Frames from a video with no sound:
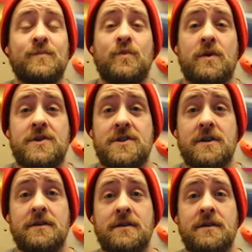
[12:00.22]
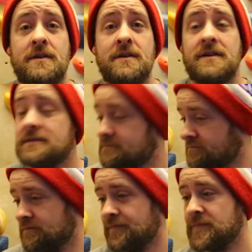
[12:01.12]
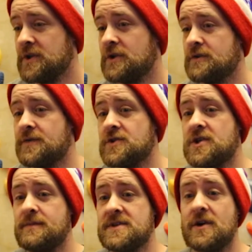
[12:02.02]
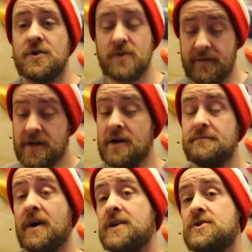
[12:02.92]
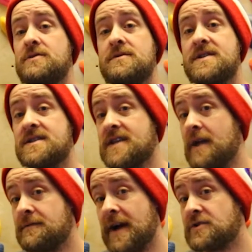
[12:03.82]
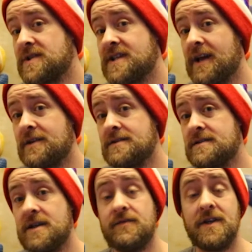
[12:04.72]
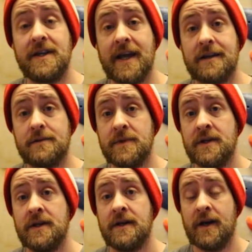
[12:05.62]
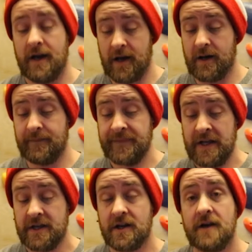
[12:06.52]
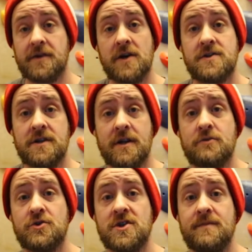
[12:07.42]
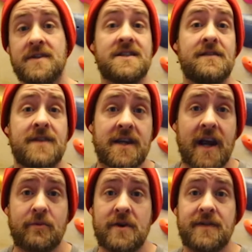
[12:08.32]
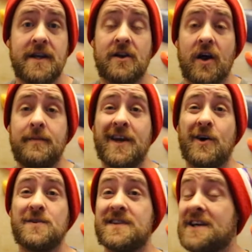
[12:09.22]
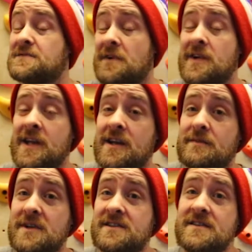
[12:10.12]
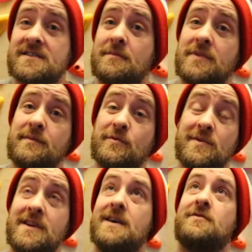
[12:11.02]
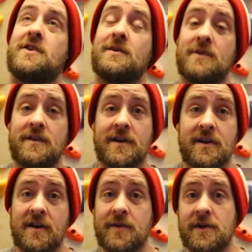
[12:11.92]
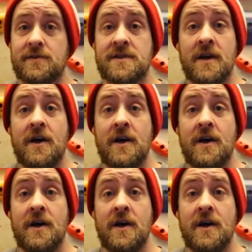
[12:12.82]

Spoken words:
what would you do? You look for the cheapest holds. You either go and buy factory seconds if you can get them. You'd either go to your local gym and see if they're getting rid of any climbing holds, and that's very hit and miss because some people never get rid of their climbing holds.